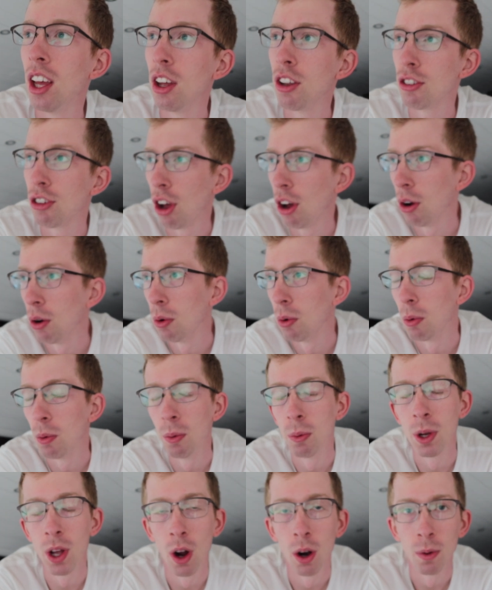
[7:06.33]
So
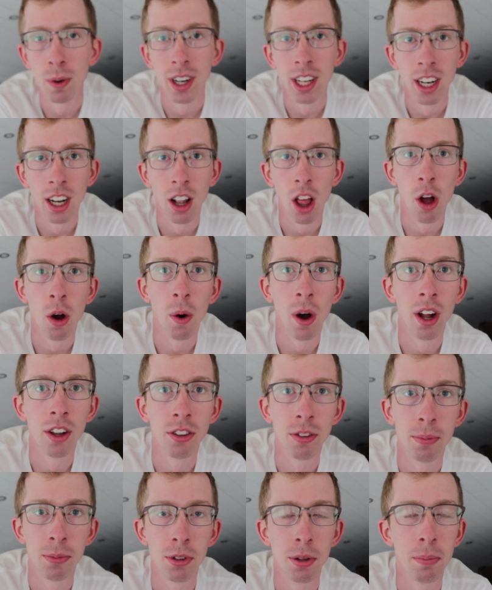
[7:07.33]
we are running low on
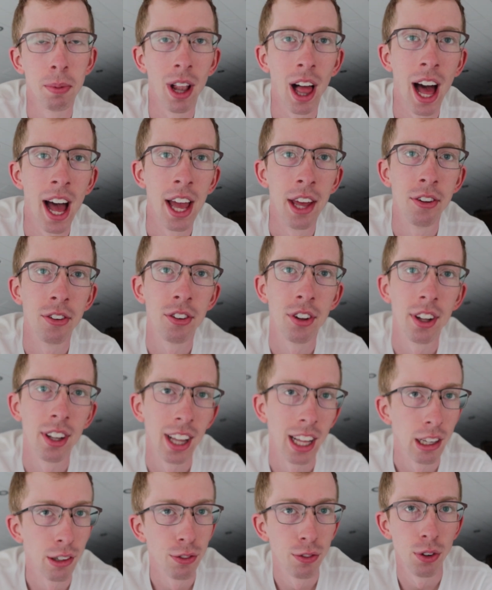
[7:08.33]
some supplies
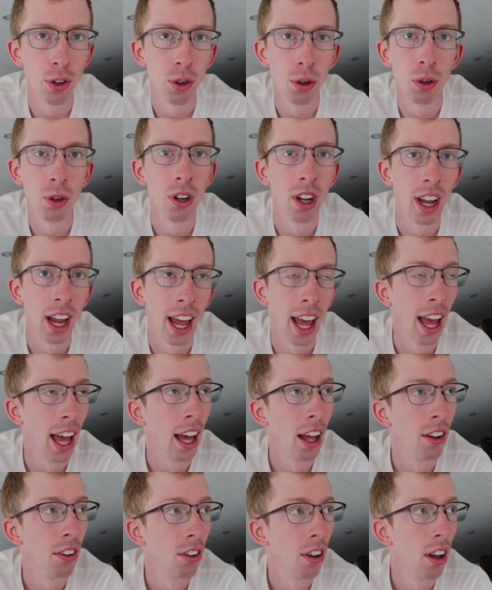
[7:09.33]
like food
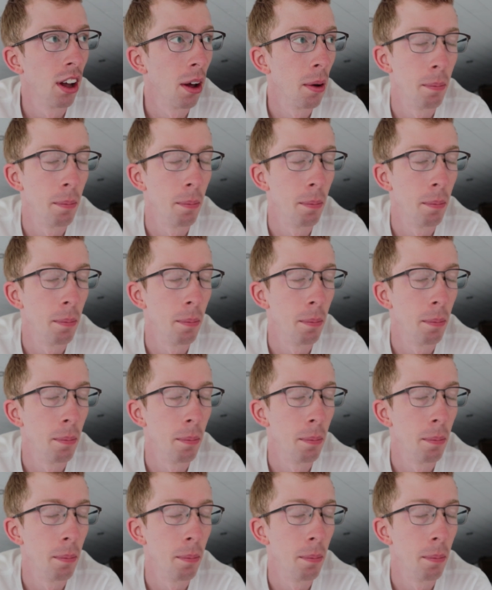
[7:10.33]
and